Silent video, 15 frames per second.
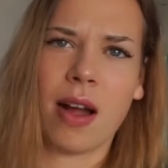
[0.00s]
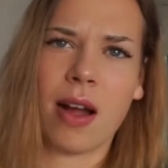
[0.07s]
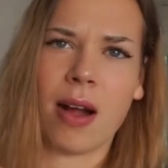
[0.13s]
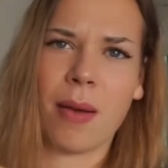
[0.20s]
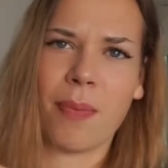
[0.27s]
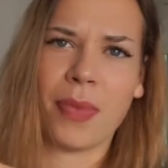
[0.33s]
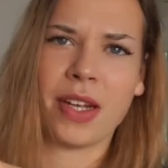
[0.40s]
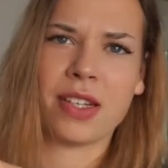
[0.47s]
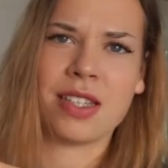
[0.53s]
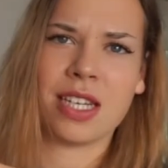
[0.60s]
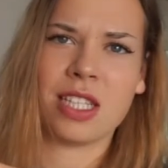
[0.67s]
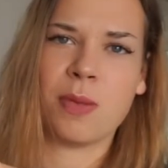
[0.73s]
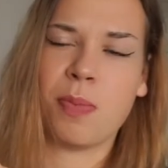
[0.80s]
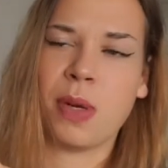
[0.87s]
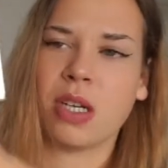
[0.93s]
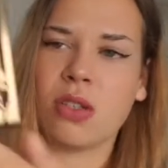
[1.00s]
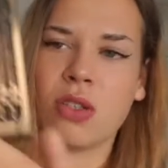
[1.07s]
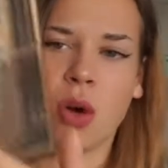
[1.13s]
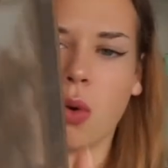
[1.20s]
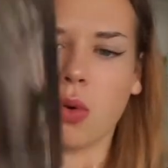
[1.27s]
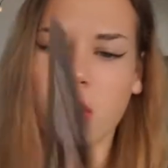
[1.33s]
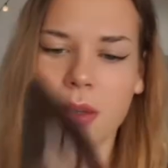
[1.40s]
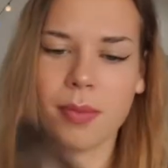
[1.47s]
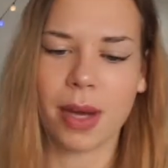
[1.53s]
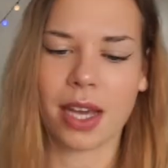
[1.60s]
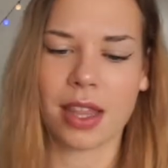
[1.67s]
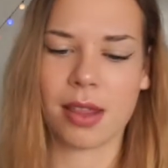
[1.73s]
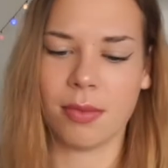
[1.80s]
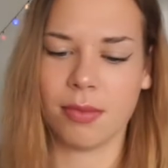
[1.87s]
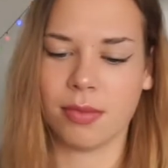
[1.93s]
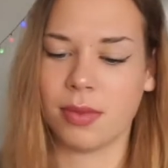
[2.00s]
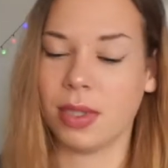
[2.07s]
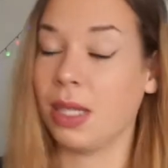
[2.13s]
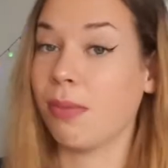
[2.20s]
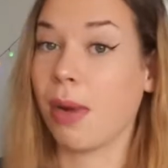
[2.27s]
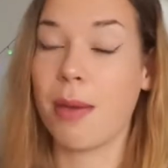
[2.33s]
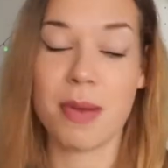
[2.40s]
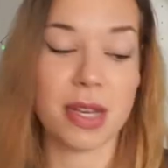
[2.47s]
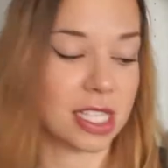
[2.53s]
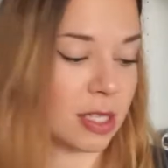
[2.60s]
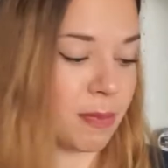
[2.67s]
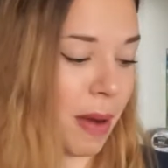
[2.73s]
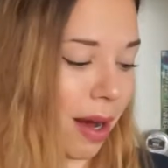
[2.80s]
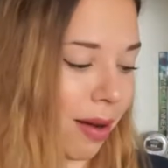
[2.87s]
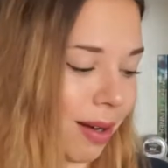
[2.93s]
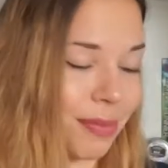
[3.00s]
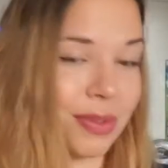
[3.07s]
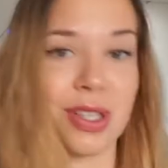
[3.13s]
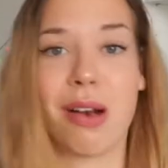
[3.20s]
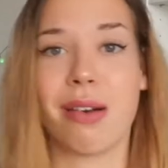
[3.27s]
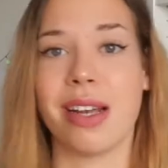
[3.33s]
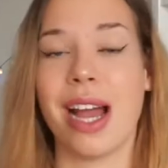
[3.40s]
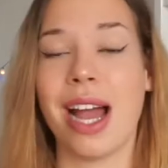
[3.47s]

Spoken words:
It says Spear Totem. It might be a spell, I'm sorry.